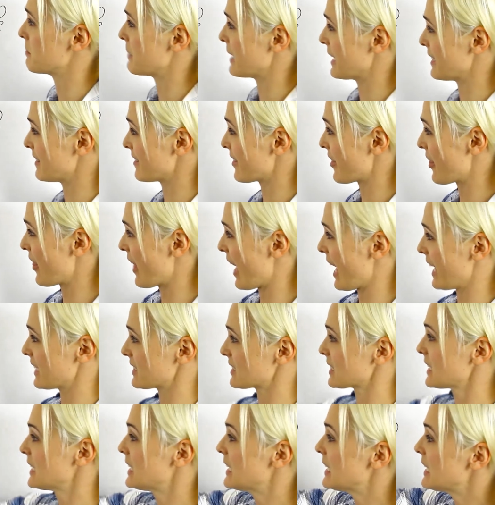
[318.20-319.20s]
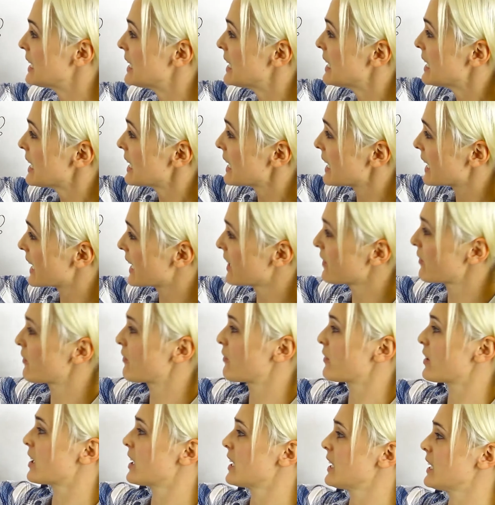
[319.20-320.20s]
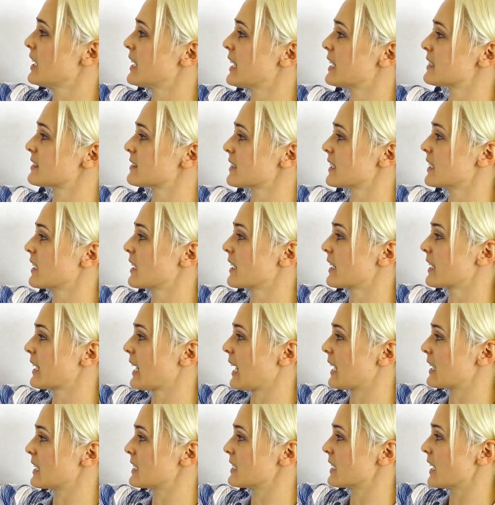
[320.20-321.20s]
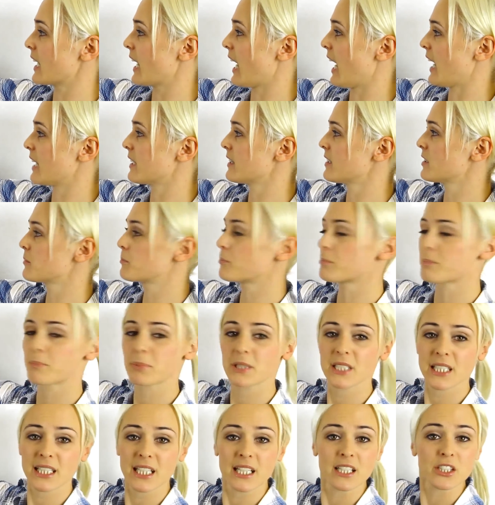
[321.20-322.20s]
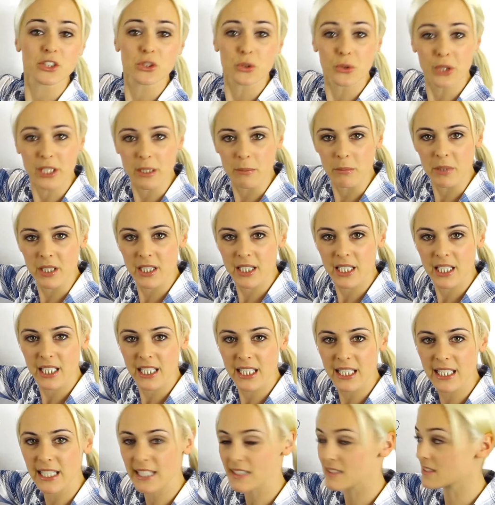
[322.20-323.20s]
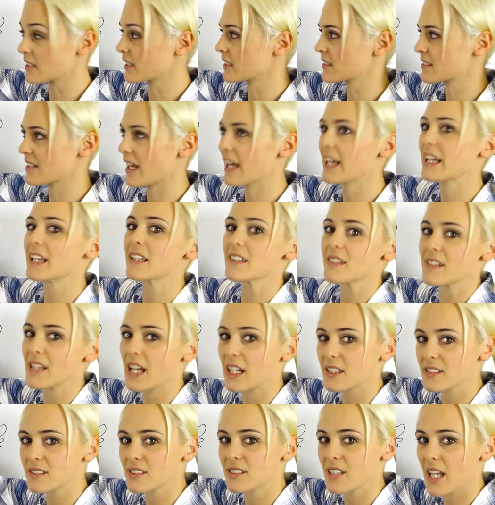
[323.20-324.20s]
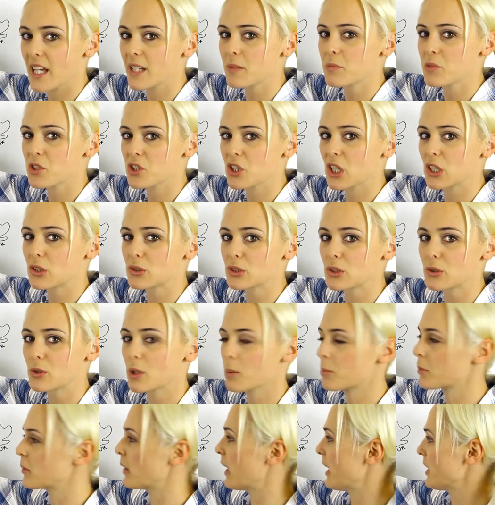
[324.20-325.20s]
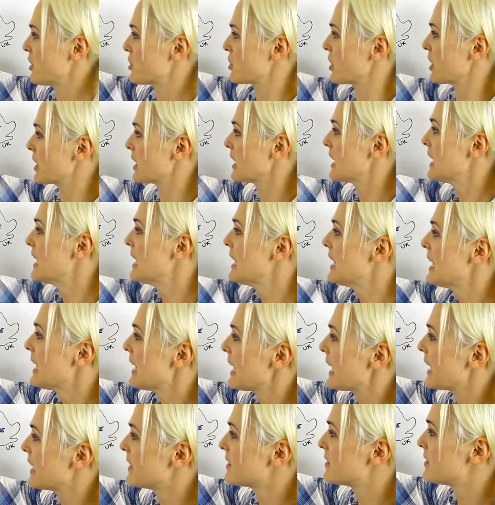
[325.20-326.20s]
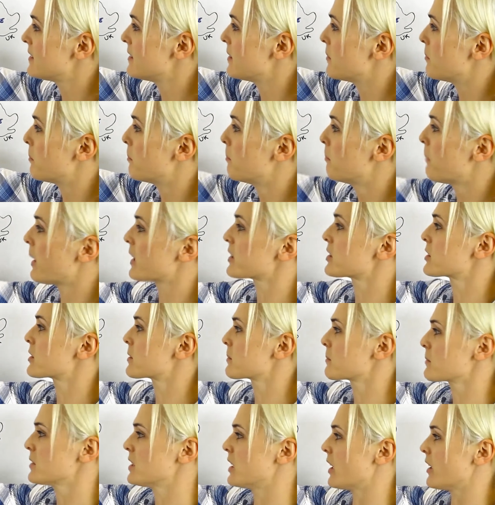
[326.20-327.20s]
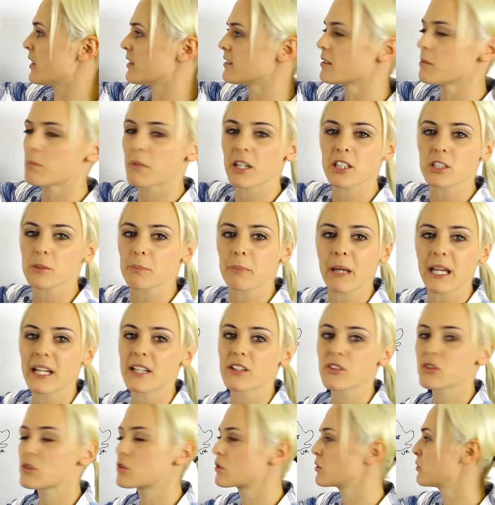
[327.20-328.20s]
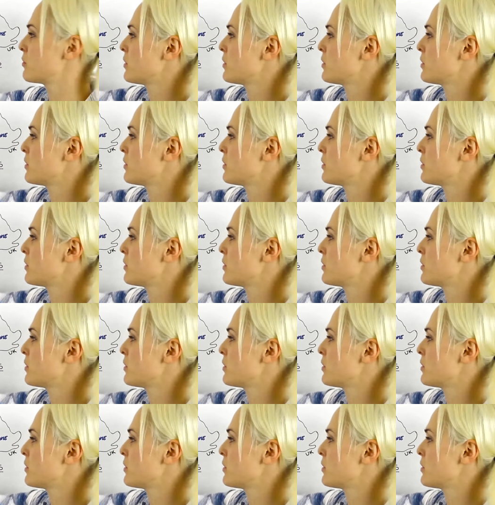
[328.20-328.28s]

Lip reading: means that if he gets ill in Canada and the particular treatment that he needs, like say it's that same shoulder operation, is much, there's a much better sort of